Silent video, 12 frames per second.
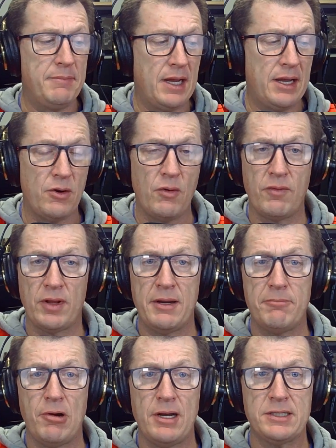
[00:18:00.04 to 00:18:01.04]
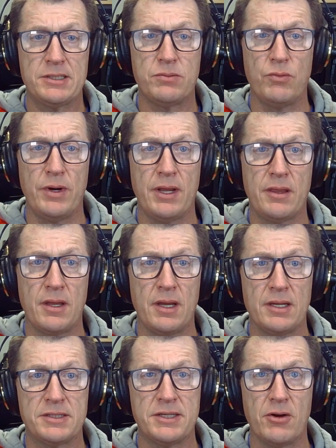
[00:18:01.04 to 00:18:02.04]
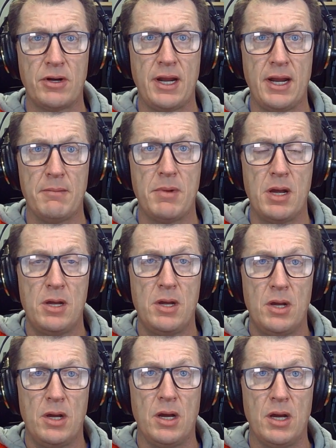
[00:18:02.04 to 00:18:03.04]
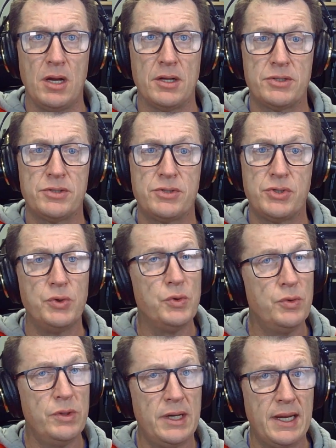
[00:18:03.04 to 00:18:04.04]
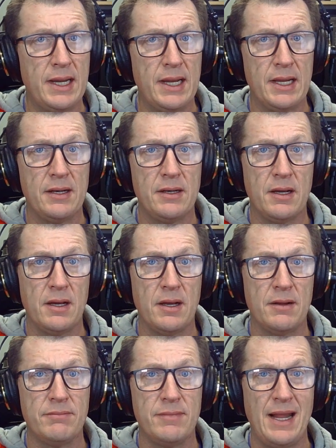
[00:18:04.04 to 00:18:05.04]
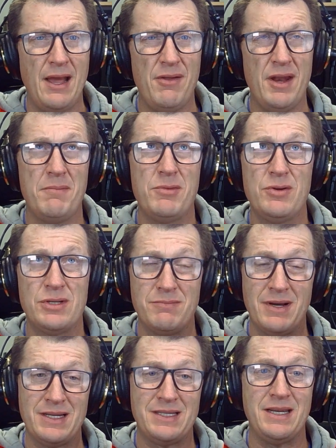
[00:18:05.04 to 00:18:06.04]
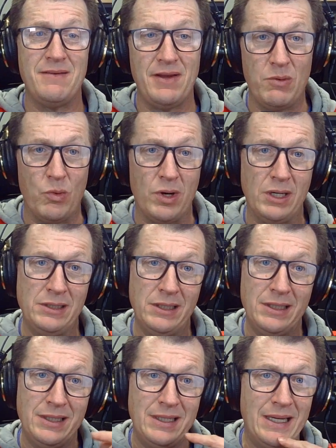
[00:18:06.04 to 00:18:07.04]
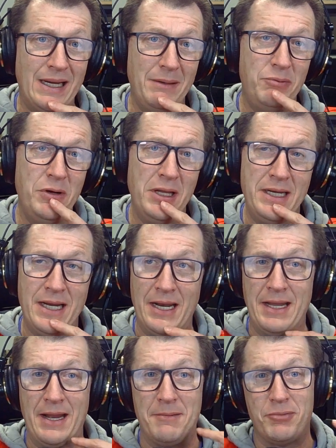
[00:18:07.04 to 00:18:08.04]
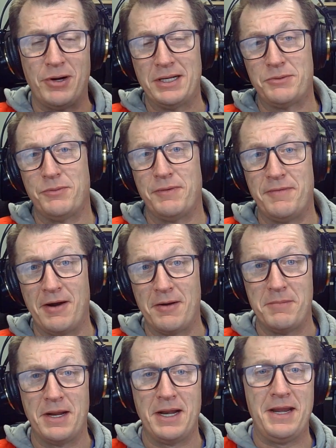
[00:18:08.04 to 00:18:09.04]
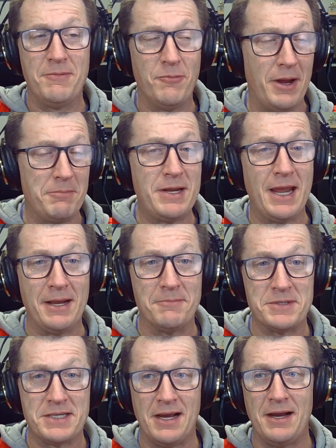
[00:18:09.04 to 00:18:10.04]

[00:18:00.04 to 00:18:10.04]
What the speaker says: not overly impressed with CineCam 2, and now that I'm using my ZV-1, I'm really not that impressed with very many webcams.